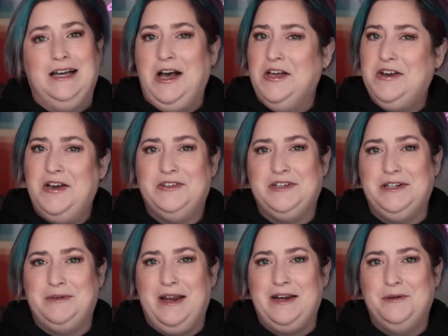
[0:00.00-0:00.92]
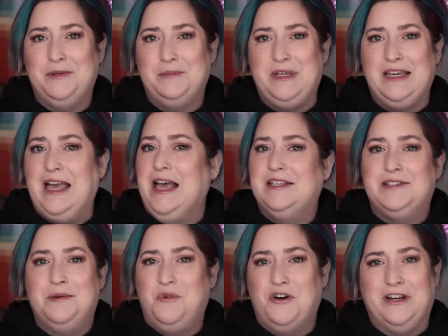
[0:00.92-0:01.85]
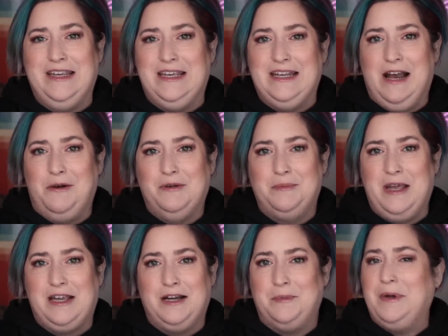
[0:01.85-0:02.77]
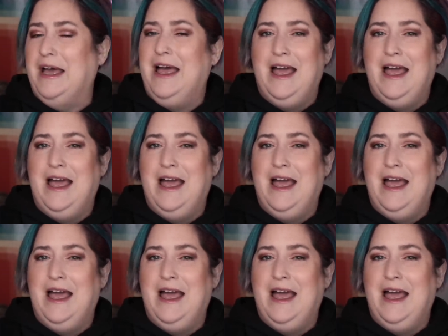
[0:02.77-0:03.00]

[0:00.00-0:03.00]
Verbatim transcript: Another Get Ready With Me, some more geeking out with makeup.